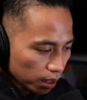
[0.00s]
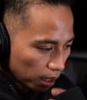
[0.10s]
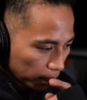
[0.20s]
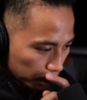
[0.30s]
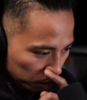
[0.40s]

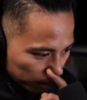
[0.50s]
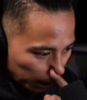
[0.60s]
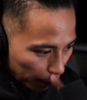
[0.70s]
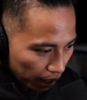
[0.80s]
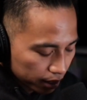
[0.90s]
soup to
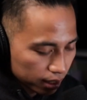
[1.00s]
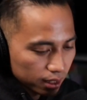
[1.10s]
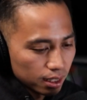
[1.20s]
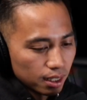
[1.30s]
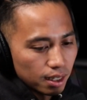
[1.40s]
nuts.
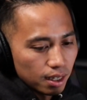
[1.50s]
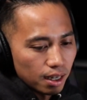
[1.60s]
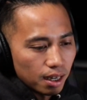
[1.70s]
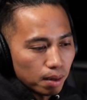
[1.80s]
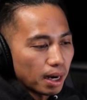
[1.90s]

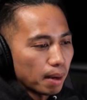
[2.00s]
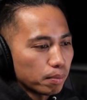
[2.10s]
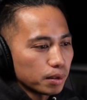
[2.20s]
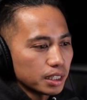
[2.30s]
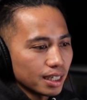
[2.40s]
But I
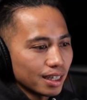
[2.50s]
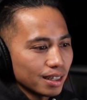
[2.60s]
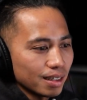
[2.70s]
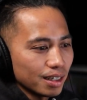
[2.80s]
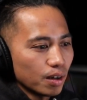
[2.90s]

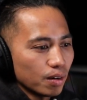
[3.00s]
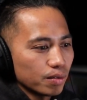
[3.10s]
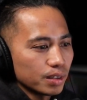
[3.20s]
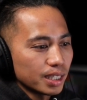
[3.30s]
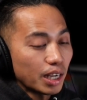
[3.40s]
appreciate, it
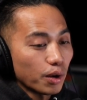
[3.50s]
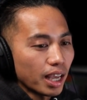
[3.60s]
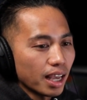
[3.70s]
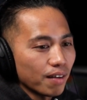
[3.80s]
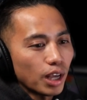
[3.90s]
was like,
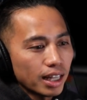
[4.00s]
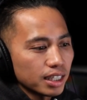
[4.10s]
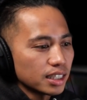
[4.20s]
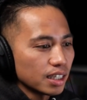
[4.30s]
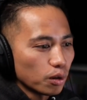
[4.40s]
okay, hey, if you had
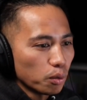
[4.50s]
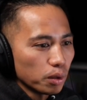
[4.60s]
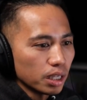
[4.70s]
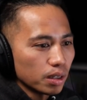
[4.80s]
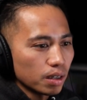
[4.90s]
this thing for a
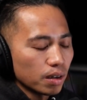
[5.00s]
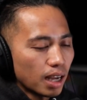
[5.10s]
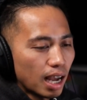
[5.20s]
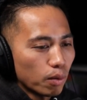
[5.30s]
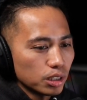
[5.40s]
week,
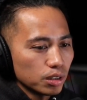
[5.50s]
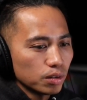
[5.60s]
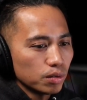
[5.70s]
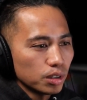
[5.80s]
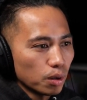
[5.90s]
how would
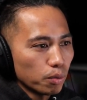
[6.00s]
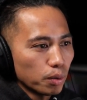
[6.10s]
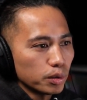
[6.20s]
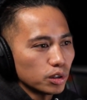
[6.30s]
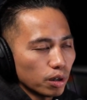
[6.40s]
you,
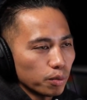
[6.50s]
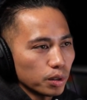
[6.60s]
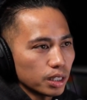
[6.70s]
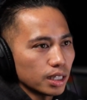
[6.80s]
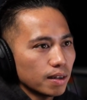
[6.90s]
what would you run
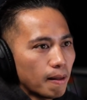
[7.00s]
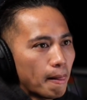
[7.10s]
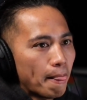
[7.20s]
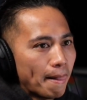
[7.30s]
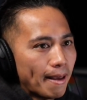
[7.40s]
with it?
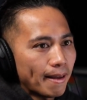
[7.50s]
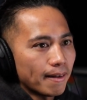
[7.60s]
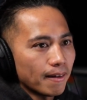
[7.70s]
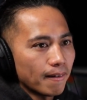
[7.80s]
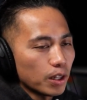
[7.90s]
And,
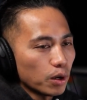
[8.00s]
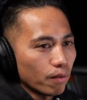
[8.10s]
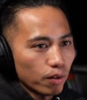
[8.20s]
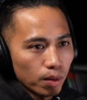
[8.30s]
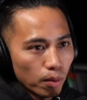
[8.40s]

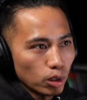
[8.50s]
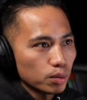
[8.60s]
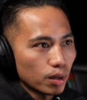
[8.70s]
for the most part, I